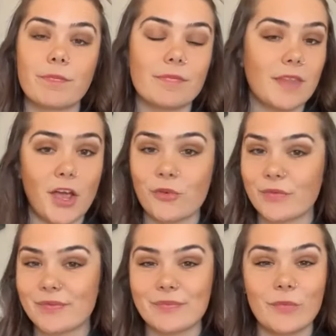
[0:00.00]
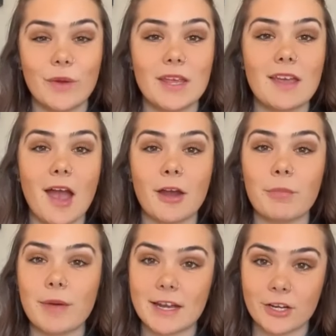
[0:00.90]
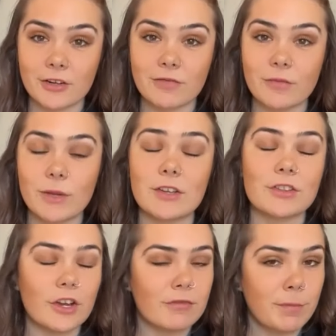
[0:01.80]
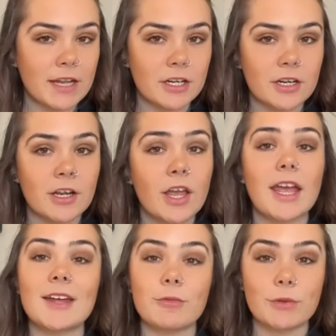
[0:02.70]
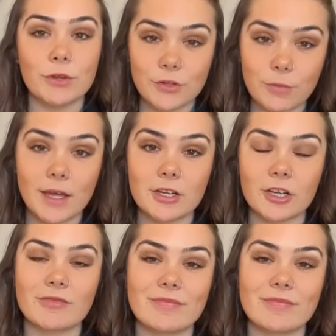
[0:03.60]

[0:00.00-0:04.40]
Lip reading: No, we are better. We deserve better, and we will do better.